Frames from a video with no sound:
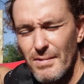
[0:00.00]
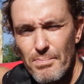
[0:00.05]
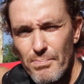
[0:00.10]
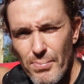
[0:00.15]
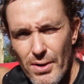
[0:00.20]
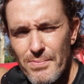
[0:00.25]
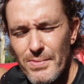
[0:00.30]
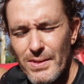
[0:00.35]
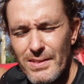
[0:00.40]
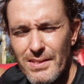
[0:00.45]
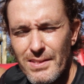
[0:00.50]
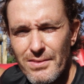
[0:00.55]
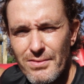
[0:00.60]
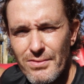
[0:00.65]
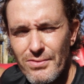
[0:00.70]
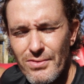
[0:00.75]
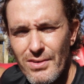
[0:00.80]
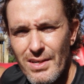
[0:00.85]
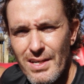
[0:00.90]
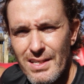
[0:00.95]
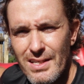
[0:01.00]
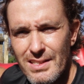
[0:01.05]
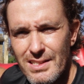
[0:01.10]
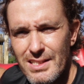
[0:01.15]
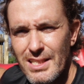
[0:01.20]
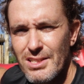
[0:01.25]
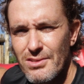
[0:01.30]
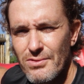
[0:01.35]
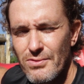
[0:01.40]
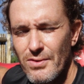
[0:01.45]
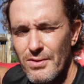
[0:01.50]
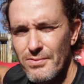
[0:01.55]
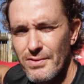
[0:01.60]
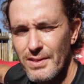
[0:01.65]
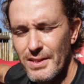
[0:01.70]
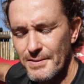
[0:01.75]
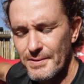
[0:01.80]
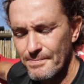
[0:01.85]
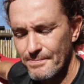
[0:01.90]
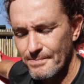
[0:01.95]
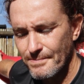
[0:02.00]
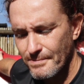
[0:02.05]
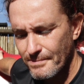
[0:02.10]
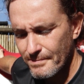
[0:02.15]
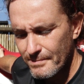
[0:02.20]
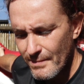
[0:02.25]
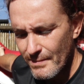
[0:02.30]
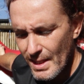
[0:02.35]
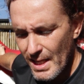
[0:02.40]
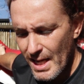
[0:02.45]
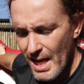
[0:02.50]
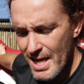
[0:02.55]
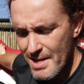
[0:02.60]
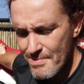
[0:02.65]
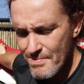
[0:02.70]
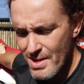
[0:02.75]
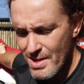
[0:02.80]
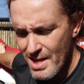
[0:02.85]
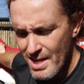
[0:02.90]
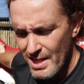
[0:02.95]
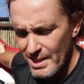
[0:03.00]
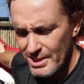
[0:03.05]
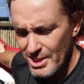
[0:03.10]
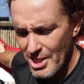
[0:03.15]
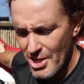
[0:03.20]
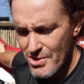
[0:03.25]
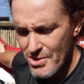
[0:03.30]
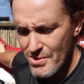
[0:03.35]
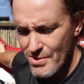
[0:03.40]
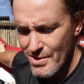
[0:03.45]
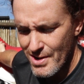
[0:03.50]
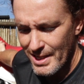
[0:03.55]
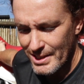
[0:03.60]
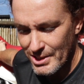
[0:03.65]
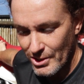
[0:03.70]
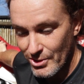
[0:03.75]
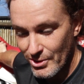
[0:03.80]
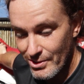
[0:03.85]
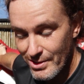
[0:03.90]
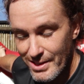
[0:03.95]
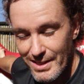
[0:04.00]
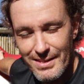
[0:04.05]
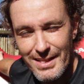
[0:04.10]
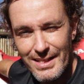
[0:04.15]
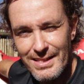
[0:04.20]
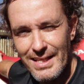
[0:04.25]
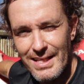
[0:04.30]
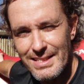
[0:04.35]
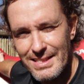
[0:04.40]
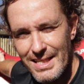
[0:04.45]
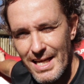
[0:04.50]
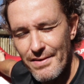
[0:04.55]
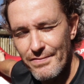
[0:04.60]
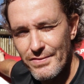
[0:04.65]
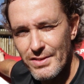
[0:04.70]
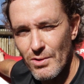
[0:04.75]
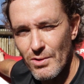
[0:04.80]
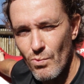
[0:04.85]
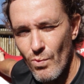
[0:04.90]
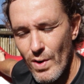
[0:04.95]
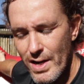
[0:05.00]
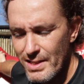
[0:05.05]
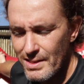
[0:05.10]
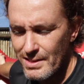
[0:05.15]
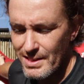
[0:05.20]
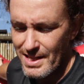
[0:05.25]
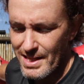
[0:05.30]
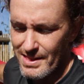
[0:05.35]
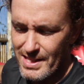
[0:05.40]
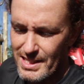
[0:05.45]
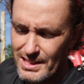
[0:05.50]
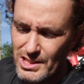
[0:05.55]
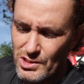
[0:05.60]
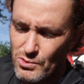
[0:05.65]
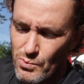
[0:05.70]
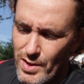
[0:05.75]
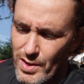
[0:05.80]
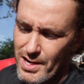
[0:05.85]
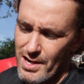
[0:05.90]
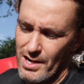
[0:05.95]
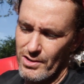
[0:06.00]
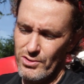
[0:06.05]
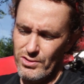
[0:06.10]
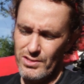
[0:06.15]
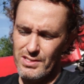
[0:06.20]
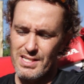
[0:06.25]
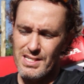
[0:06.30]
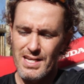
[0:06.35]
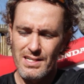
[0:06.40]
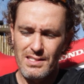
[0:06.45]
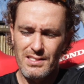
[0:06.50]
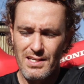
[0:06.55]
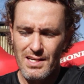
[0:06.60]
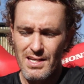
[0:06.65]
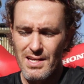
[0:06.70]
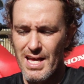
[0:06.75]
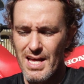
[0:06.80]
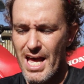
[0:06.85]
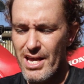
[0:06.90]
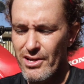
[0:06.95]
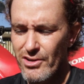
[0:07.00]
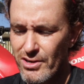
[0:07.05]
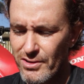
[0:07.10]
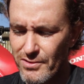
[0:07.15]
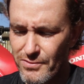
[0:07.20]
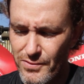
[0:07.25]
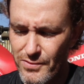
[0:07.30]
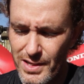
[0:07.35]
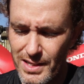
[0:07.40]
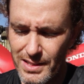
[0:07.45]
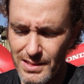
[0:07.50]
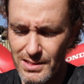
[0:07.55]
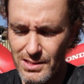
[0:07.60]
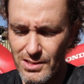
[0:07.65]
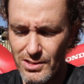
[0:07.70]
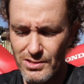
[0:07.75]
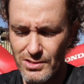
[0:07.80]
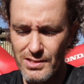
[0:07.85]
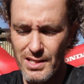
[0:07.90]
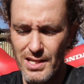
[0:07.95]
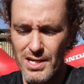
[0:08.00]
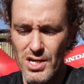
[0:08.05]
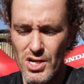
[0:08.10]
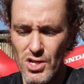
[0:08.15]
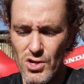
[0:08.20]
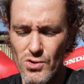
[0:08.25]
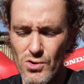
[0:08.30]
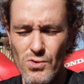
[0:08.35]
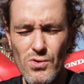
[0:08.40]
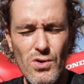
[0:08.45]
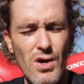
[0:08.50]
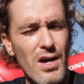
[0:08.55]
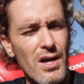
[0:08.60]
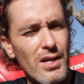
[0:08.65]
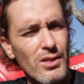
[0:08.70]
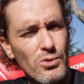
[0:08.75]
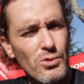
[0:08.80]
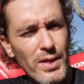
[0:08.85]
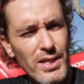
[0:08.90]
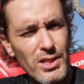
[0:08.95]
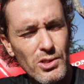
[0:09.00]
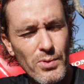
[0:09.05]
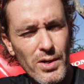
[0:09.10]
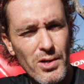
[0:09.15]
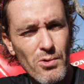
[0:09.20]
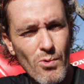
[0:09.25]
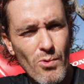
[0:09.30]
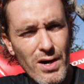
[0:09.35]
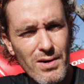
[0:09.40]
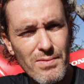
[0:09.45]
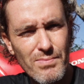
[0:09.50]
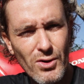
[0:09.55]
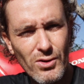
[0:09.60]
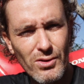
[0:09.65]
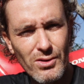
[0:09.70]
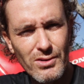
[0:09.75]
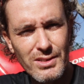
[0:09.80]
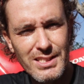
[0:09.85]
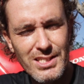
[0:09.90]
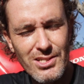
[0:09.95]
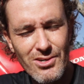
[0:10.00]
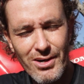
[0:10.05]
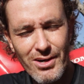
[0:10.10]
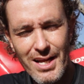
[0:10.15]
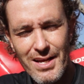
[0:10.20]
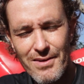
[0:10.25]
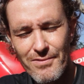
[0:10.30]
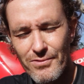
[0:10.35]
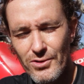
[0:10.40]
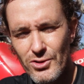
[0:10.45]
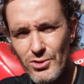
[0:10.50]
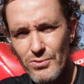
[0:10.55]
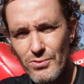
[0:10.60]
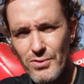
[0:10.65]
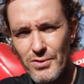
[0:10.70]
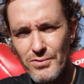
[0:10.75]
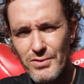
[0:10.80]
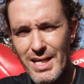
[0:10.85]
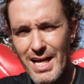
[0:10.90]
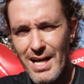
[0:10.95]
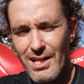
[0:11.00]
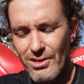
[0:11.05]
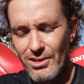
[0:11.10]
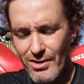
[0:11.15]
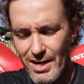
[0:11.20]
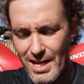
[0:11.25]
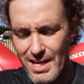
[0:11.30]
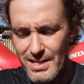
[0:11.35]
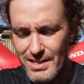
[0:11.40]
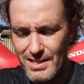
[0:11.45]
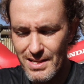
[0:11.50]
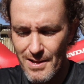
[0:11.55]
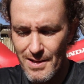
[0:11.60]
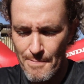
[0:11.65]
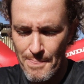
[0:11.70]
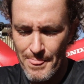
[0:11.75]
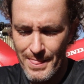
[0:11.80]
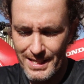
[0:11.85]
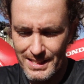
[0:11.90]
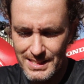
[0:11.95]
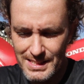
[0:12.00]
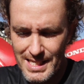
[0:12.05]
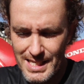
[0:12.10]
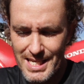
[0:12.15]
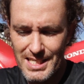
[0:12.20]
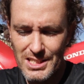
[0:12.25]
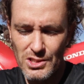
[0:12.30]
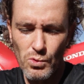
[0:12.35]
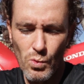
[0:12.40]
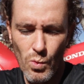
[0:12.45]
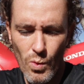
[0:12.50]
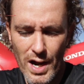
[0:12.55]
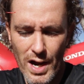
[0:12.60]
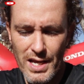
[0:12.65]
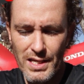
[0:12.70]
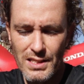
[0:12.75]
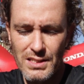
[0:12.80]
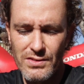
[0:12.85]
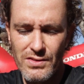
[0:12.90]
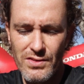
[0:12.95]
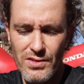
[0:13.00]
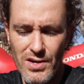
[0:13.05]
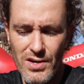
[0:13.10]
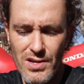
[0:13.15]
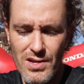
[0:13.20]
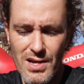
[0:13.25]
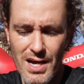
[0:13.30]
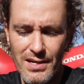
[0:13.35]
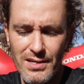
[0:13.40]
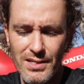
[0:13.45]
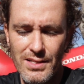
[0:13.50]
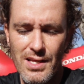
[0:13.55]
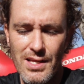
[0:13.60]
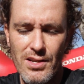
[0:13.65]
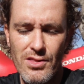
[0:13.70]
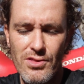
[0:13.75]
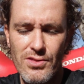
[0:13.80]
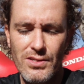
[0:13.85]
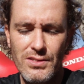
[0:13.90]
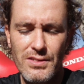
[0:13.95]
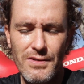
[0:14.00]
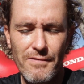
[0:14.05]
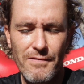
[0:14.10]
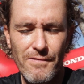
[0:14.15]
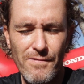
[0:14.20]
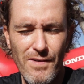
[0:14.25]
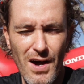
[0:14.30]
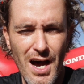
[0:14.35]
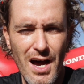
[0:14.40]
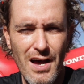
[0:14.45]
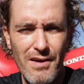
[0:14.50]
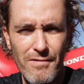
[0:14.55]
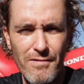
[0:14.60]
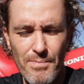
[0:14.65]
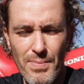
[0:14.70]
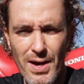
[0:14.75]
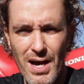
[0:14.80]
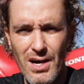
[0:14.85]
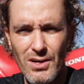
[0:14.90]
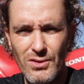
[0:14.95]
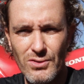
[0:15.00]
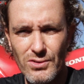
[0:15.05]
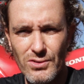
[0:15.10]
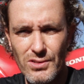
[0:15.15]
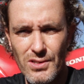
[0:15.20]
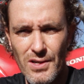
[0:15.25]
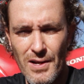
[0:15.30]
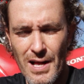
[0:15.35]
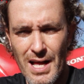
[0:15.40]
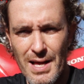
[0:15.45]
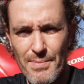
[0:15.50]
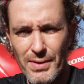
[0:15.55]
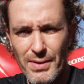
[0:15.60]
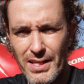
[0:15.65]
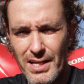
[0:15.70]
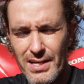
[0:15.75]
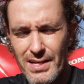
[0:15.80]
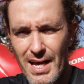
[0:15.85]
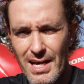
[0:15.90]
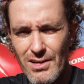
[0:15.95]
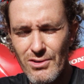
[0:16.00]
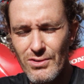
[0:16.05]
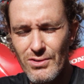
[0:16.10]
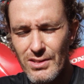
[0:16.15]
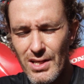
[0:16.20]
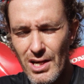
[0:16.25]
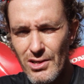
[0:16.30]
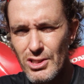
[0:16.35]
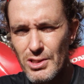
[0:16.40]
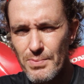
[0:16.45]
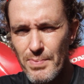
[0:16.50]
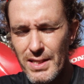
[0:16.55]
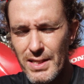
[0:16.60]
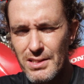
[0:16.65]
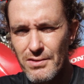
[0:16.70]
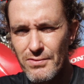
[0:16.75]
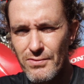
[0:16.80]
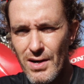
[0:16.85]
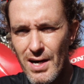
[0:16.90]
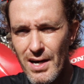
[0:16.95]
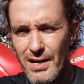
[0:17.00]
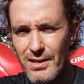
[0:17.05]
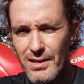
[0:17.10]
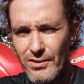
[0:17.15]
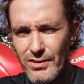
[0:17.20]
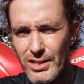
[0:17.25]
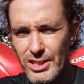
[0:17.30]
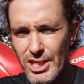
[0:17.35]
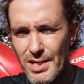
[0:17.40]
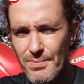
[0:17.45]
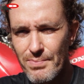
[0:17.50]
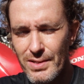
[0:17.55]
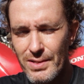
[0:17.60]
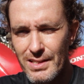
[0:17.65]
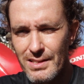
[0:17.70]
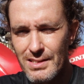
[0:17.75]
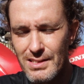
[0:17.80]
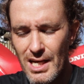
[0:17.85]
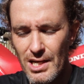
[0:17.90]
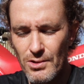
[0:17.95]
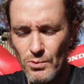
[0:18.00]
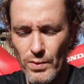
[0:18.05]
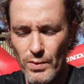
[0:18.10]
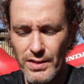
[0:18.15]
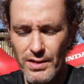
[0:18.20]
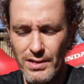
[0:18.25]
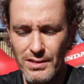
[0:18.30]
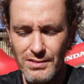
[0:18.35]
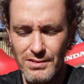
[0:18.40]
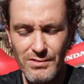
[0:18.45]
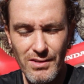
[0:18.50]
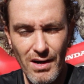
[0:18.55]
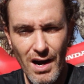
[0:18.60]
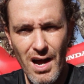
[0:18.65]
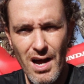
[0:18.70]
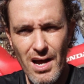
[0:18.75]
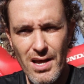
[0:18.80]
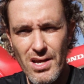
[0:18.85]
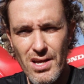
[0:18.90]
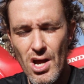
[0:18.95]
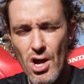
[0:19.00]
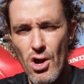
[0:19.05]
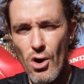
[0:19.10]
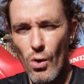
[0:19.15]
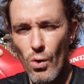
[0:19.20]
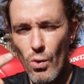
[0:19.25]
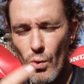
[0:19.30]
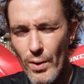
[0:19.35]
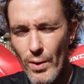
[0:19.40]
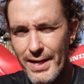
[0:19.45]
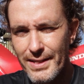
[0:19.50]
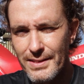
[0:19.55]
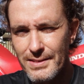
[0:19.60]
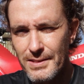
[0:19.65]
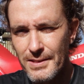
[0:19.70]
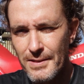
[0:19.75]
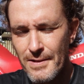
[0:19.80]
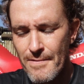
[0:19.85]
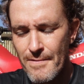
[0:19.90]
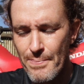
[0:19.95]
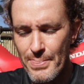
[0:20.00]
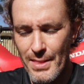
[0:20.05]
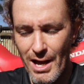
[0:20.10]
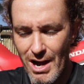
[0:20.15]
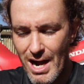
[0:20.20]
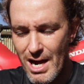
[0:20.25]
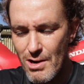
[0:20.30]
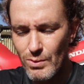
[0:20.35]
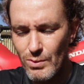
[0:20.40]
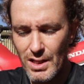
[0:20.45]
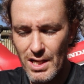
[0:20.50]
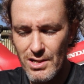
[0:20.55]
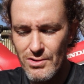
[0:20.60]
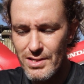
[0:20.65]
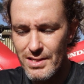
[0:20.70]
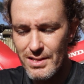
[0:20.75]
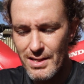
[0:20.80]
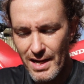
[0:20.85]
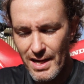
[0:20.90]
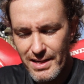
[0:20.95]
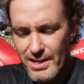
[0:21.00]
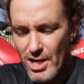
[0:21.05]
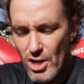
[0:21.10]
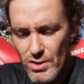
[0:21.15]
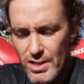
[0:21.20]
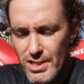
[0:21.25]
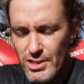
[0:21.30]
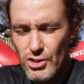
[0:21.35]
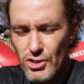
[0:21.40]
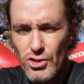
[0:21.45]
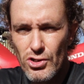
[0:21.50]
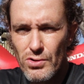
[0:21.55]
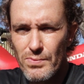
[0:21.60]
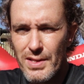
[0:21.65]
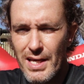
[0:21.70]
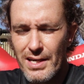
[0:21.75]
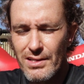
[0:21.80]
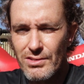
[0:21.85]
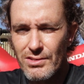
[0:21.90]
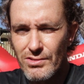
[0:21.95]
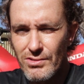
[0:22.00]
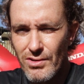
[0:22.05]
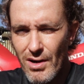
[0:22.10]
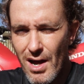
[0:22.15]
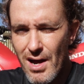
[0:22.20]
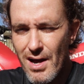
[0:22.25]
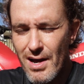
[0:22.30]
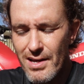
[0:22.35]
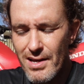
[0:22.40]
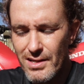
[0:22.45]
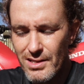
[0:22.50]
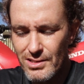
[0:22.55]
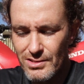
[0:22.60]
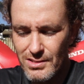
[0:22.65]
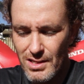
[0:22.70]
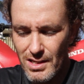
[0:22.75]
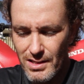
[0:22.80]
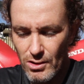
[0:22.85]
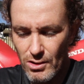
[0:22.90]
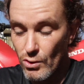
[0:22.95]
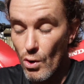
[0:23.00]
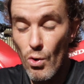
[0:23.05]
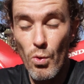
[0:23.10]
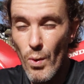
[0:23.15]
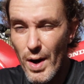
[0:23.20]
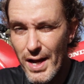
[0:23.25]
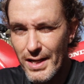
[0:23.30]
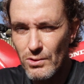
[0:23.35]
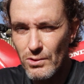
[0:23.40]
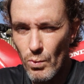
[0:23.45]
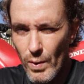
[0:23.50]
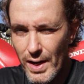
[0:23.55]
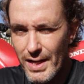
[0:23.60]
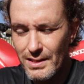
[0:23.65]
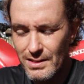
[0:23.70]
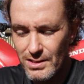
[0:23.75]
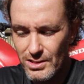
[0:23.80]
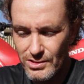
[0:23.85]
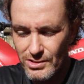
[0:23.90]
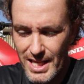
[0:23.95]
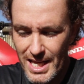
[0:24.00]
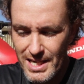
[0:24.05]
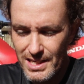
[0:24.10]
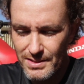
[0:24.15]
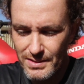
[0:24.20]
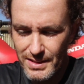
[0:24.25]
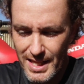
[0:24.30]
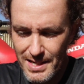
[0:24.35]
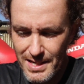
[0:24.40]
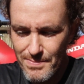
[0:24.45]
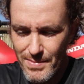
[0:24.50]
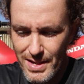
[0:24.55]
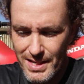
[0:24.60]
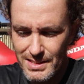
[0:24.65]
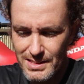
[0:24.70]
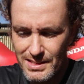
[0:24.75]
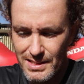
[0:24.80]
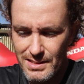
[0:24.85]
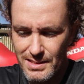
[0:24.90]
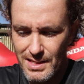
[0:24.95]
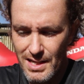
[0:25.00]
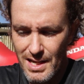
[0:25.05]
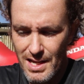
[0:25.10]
primitive 650. So it's a good thing that they saved some weight, and this is where I couldn't get accurate figures, because the new 2021 model CRF250L Rally, it says weighs 335 pounds, but they don't specify on the Japanese side whether it's dry or wet. Now I can only assume that it's dry, because or wet, because that makes it